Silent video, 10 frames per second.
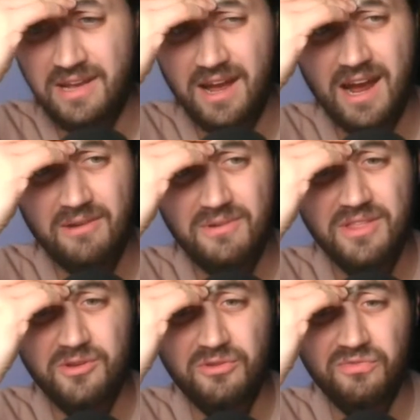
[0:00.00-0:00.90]
I really
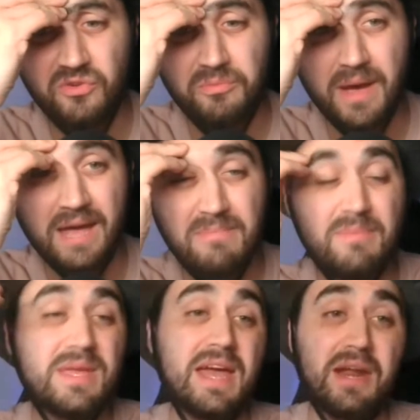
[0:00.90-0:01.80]
do feel bad.
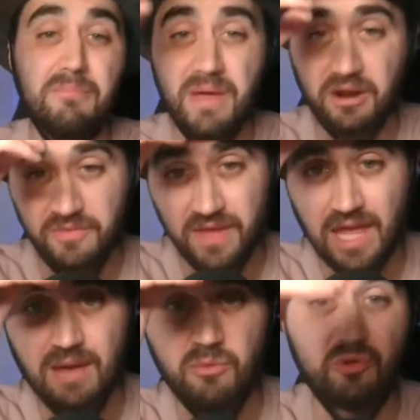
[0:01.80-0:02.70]
Maybe he had a bet on the
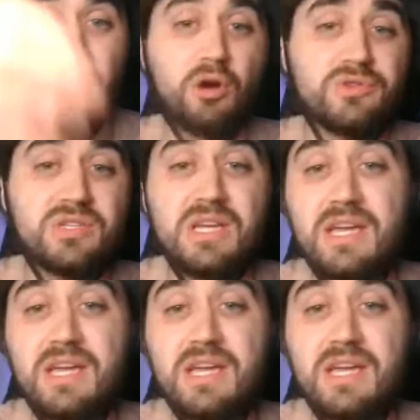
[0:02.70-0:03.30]
game. Who knows?